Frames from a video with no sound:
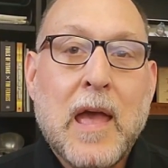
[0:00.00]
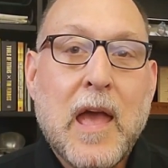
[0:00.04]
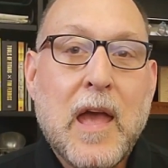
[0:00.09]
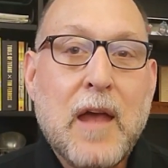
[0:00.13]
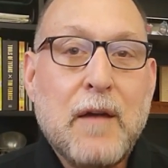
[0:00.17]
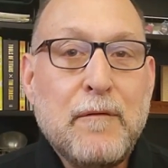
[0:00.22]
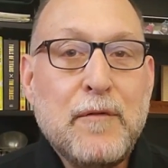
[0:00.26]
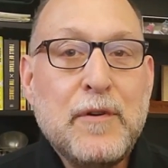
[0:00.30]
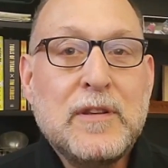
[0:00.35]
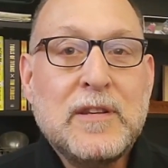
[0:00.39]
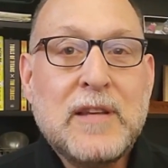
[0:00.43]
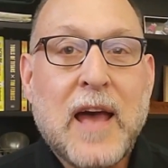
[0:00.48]

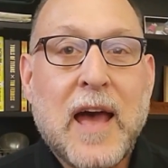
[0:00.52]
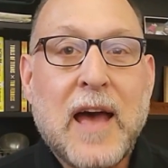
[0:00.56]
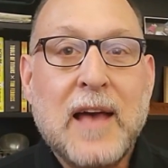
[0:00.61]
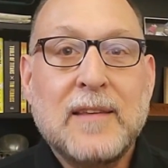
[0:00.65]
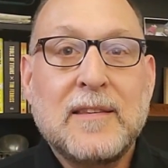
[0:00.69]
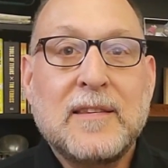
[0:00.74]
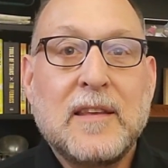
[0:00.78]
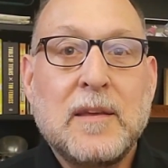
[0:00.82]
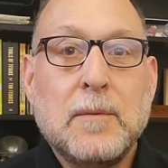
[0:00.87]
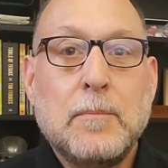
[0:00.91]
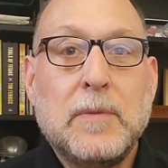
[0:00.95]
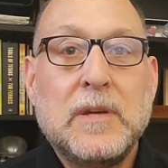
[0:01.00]
every
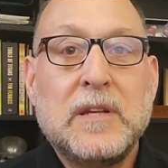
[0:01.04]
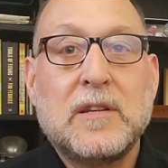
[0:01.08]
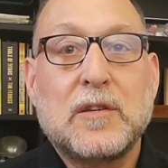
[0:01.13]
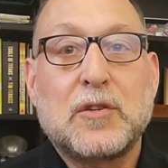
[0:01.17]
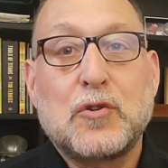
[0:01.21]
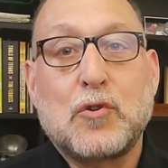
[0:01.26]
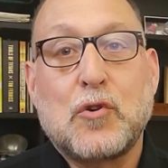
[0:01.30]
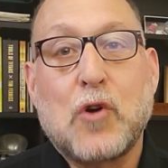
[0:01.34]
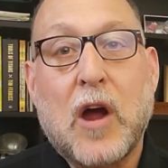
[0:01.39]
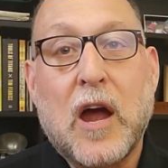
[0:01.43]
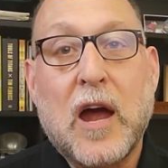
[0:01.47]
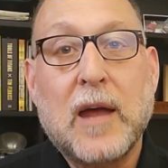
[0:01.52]
task can be
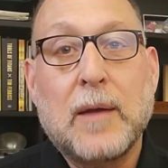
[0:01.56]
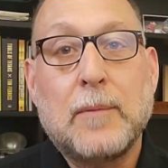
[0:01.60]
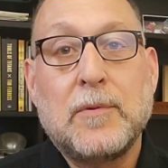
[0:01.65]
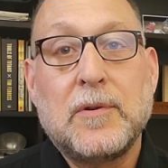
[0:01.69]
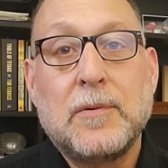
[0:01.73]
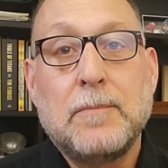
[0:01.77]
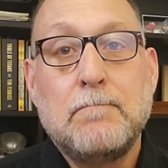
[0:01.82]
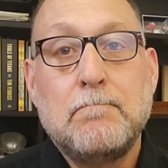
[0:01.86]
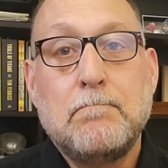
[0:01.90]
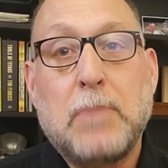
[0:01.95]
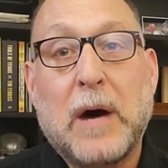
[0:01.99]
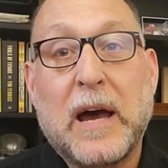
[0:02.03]
described
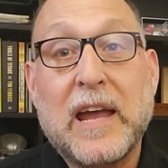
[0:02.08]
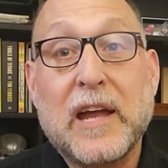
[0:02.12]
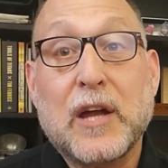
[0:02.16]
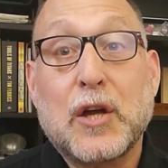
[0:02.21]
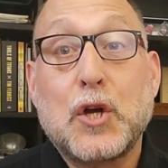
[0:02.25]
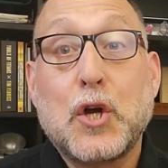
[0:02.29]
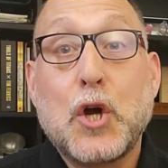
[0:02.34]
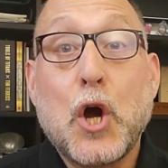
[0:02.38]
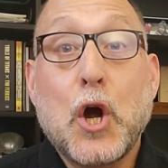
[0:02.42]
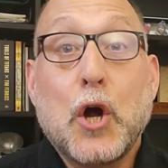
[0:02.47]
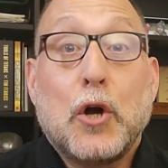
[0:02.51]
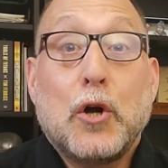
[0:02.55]
by a
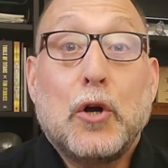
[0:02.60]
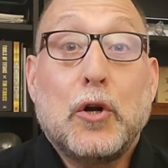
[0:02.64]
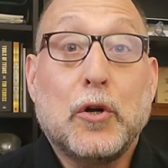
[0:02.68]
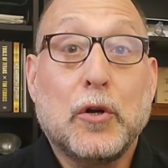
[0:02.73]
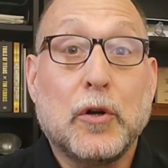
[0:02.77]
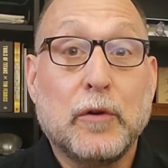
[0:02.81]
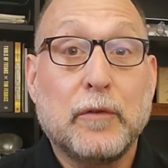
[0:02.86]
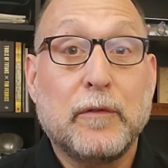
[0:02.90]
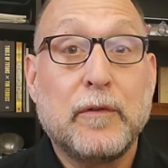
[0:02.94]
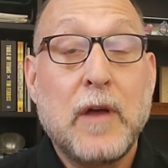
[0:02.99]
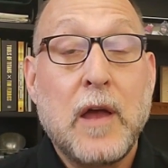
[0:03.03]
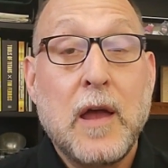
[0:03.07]

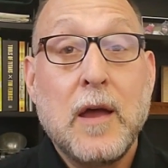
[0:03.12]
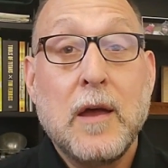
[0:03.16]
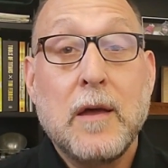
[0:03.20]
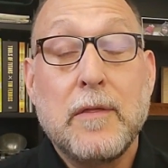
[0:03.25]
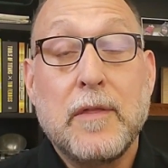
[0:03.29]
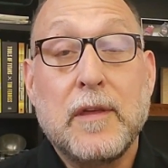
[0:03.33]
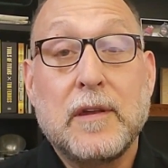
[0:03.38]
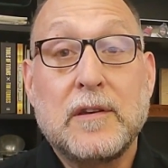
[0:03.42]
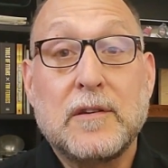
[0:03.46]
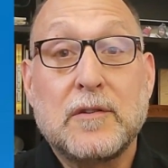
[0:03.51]
curve that